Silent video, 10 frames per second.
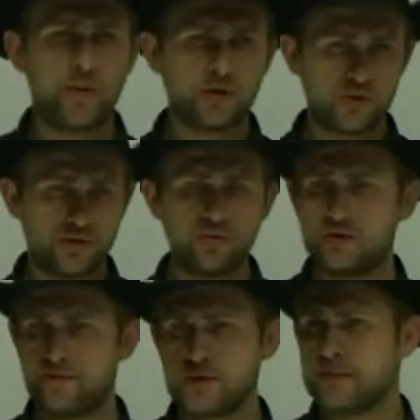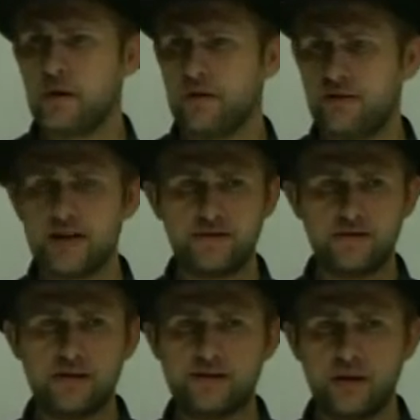To elementary students, first
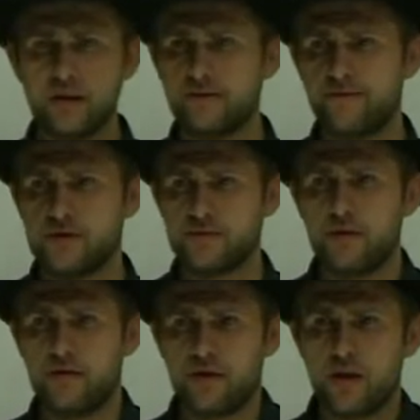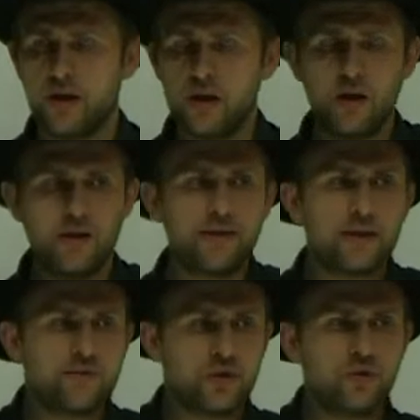month, they're studying first month.
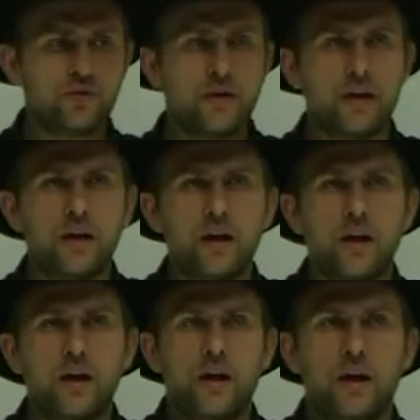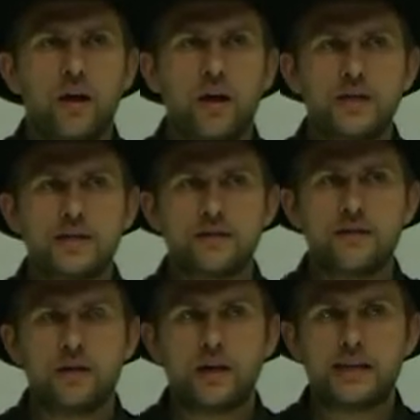I think I've told you that.
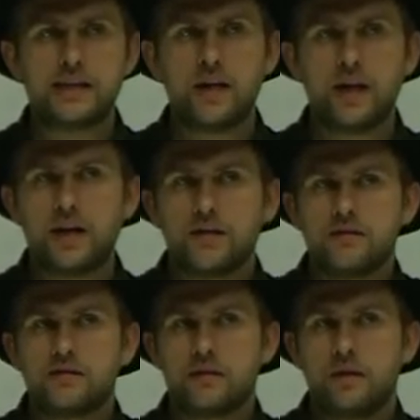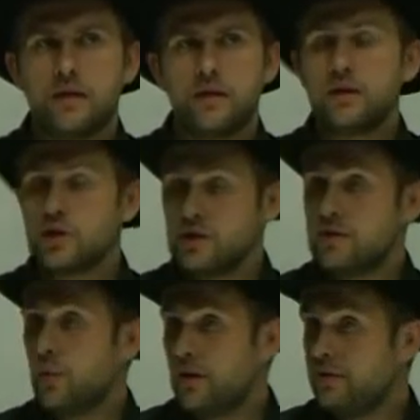It's I say, guys,
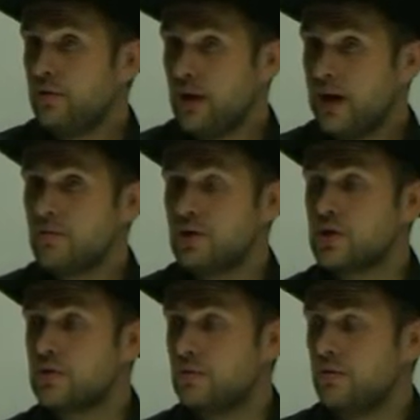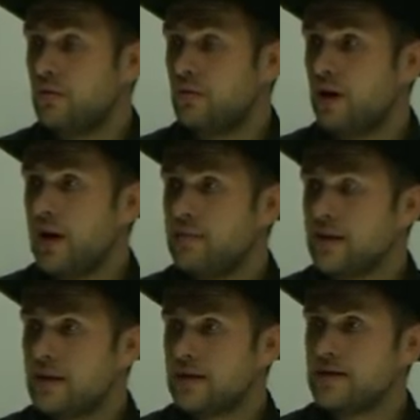English is a wonderful language.
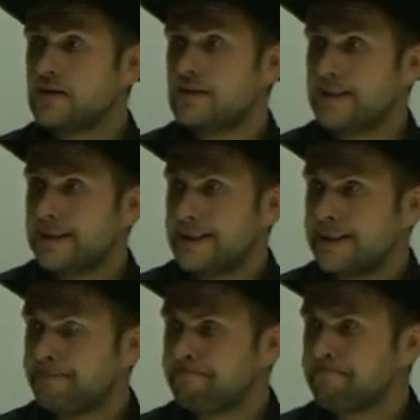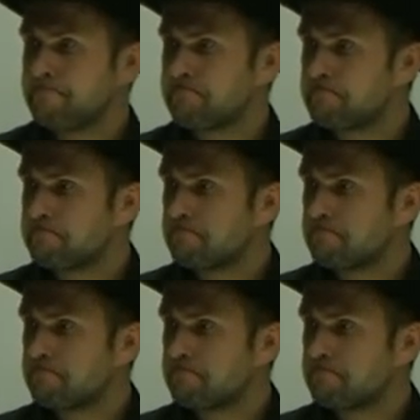Why? Because there